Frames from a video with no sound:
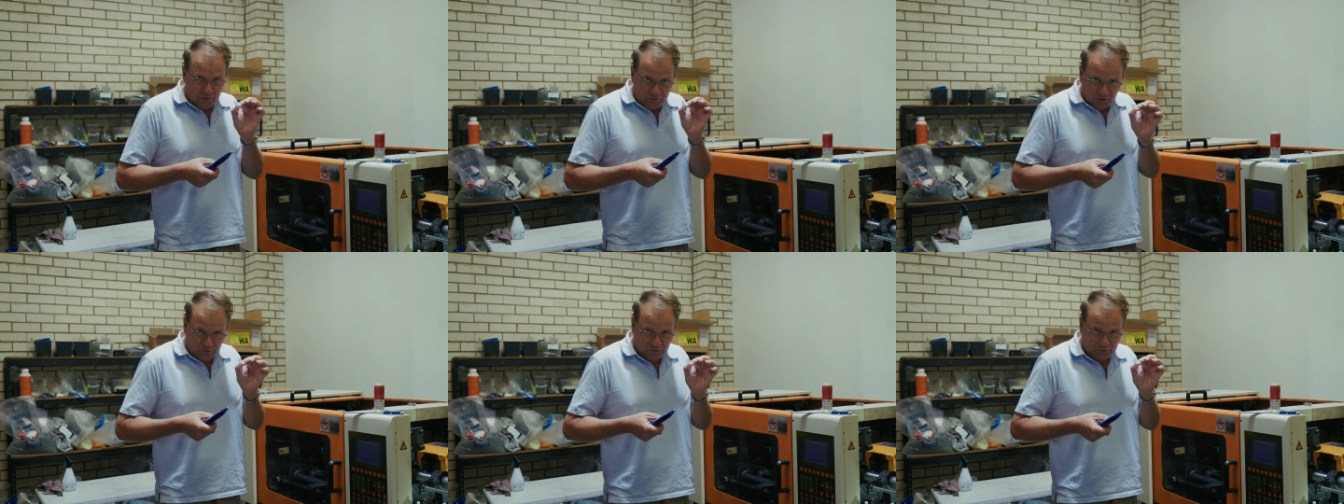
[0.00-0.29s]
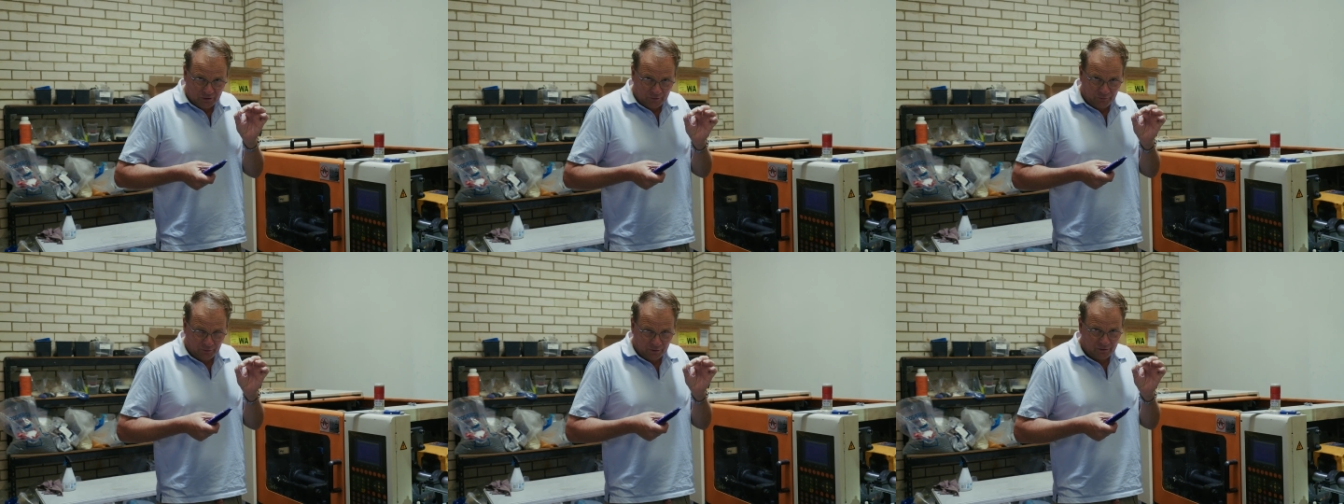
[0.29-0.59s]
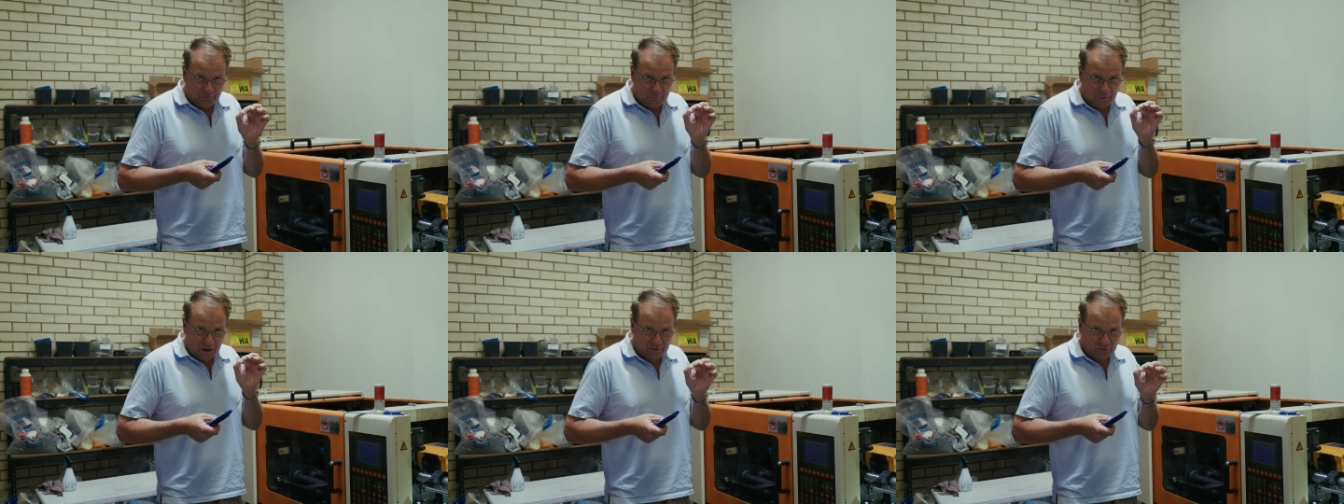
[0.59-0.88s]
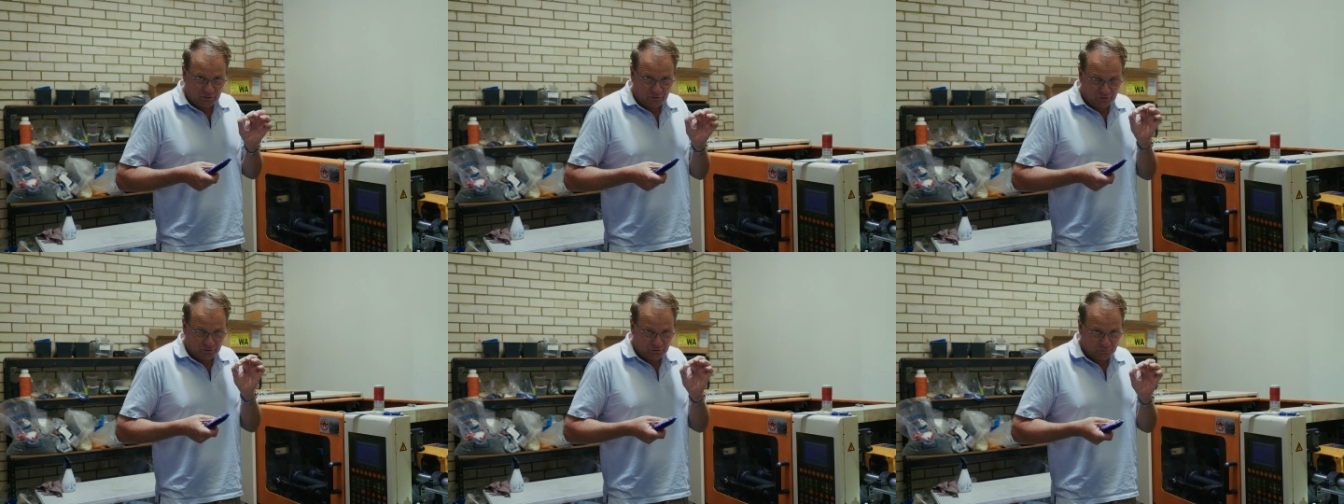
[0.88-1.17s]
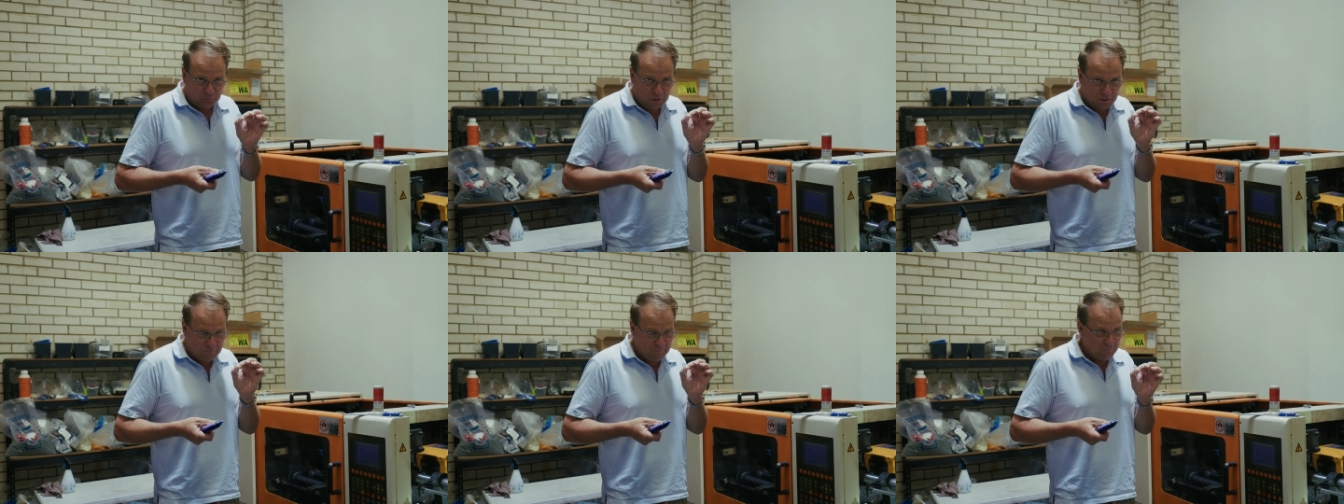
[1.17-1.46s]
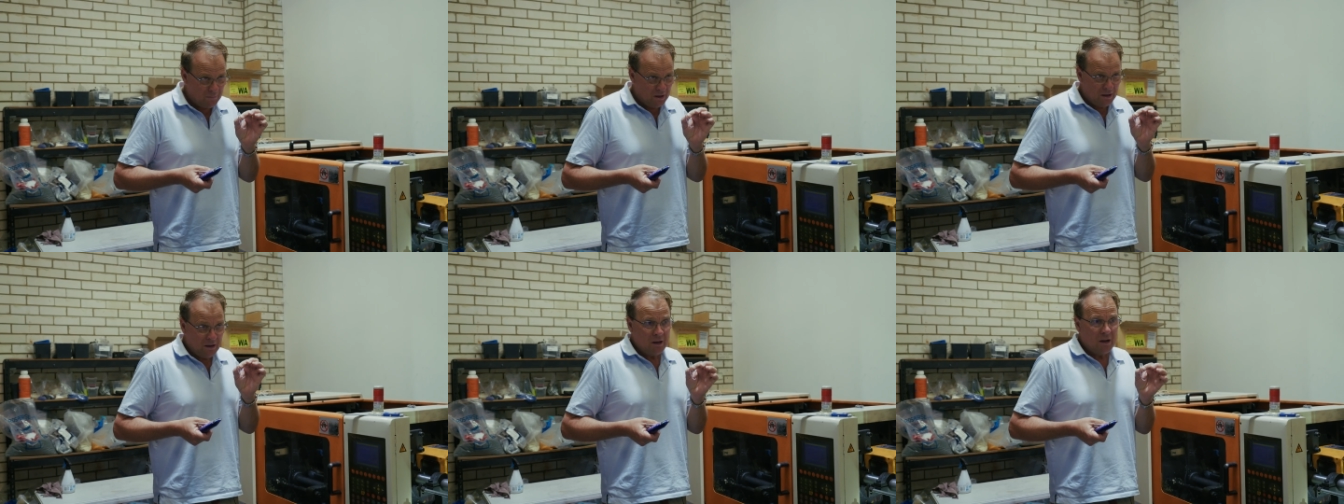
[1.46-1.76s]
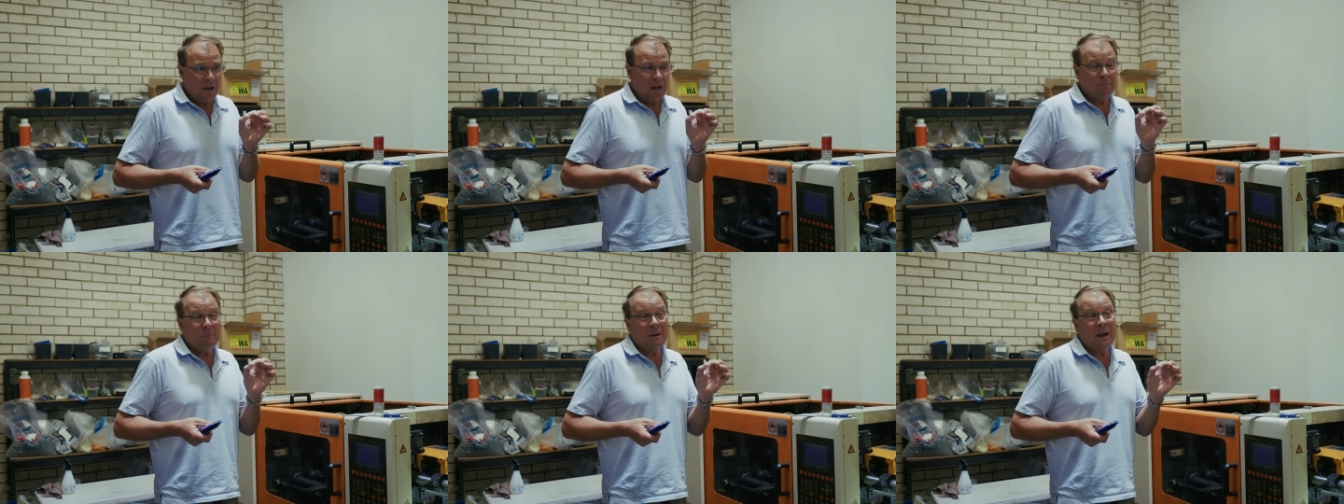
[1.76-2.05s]
this difference makes it swim
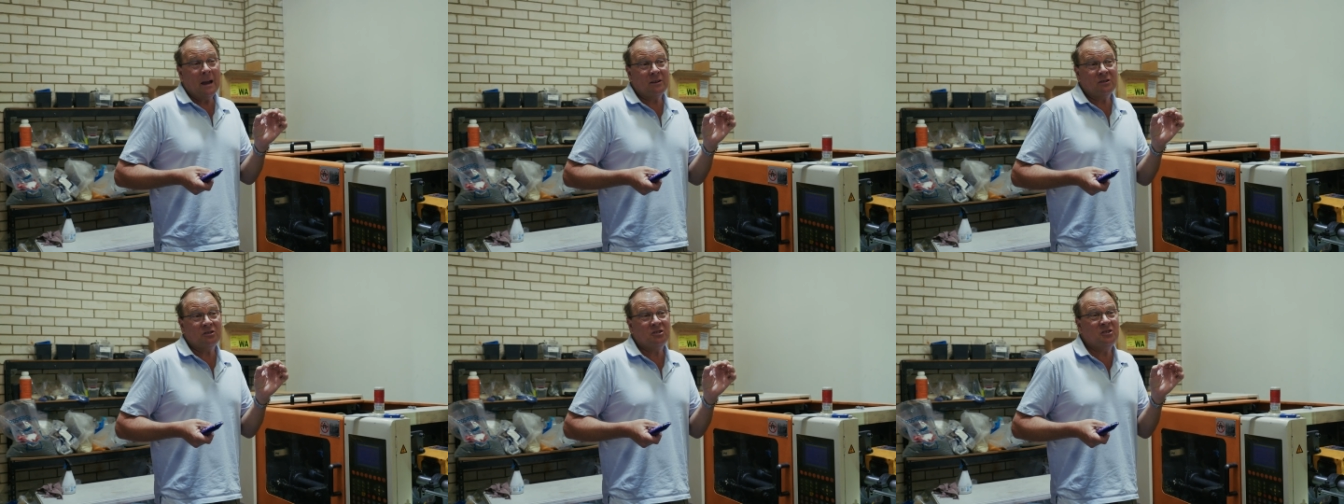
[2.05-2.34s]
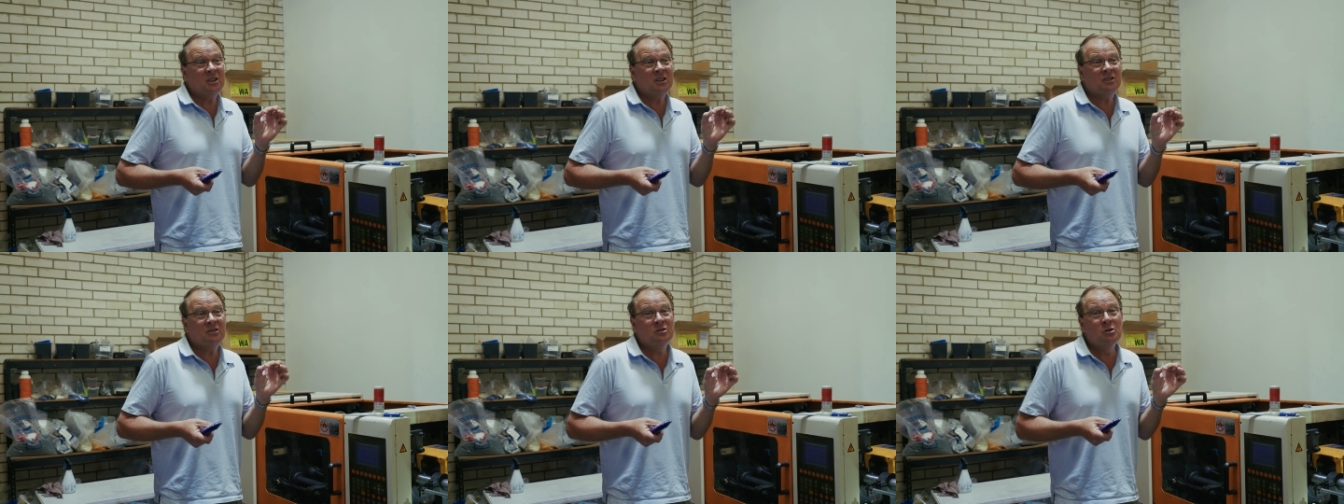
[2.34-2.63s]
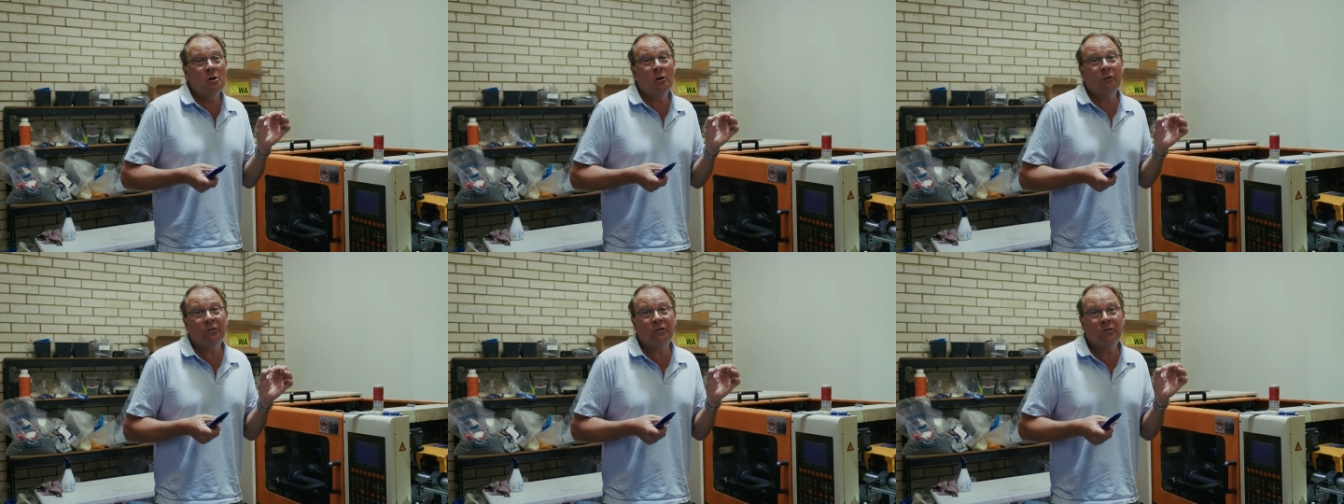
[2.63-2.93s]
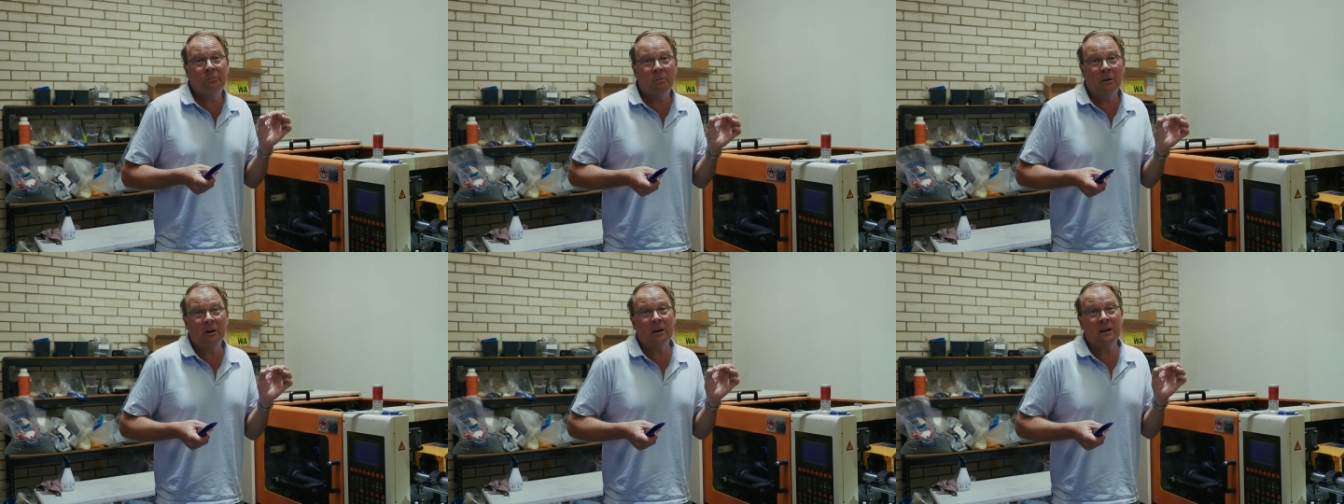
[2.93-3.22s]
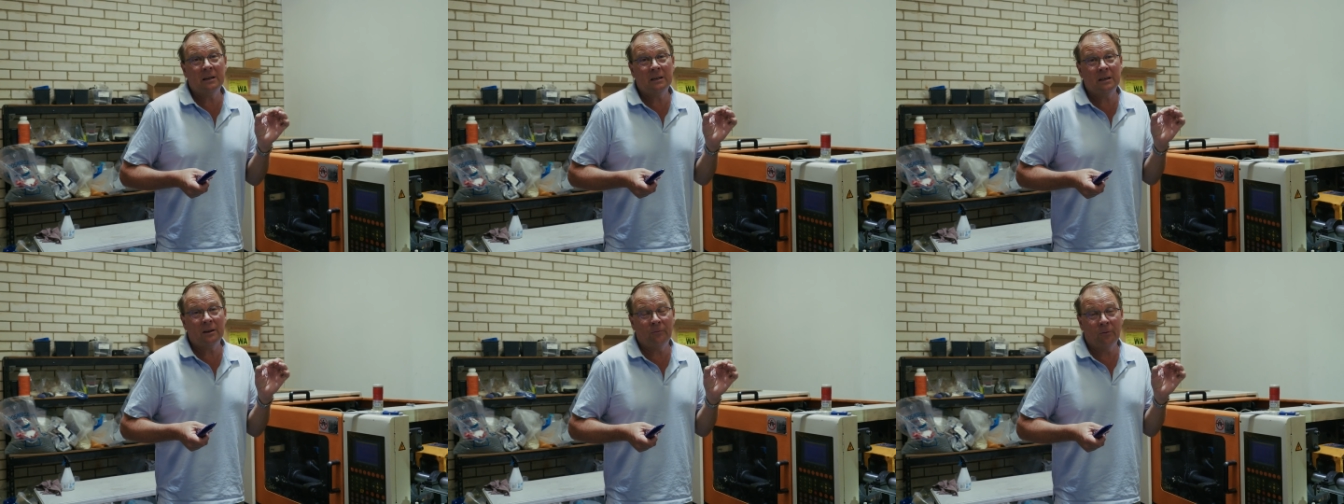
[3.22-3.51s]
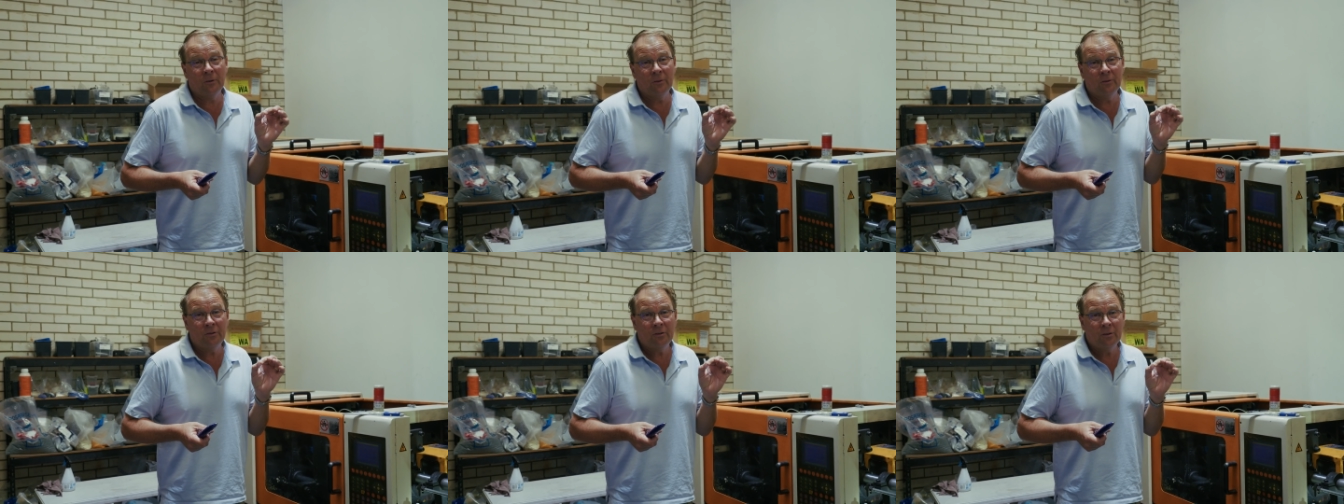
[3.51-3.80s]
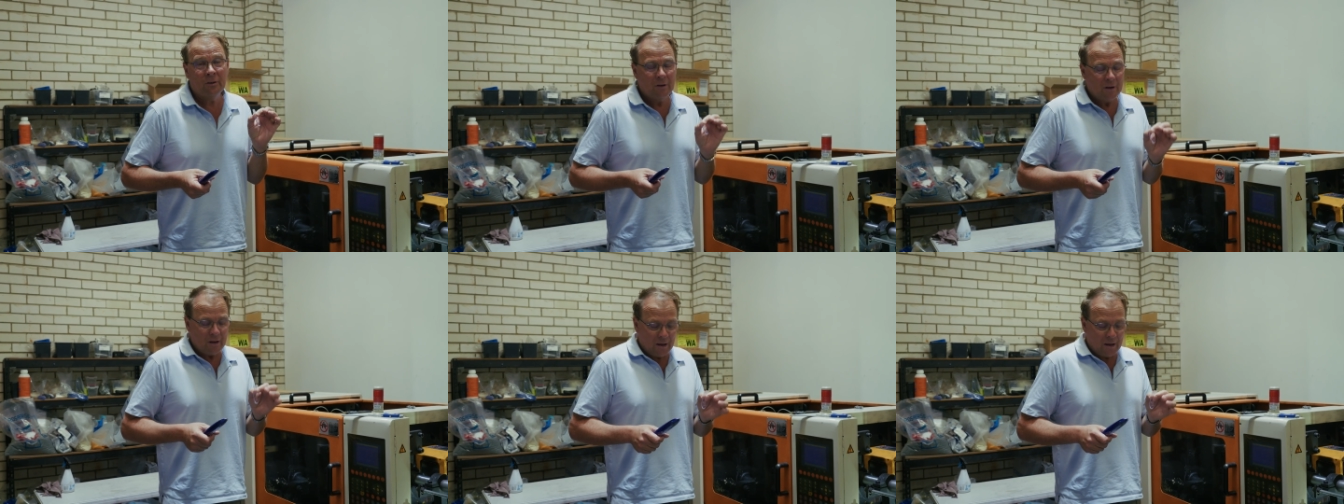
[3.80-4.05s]
about 6 knots speed difference.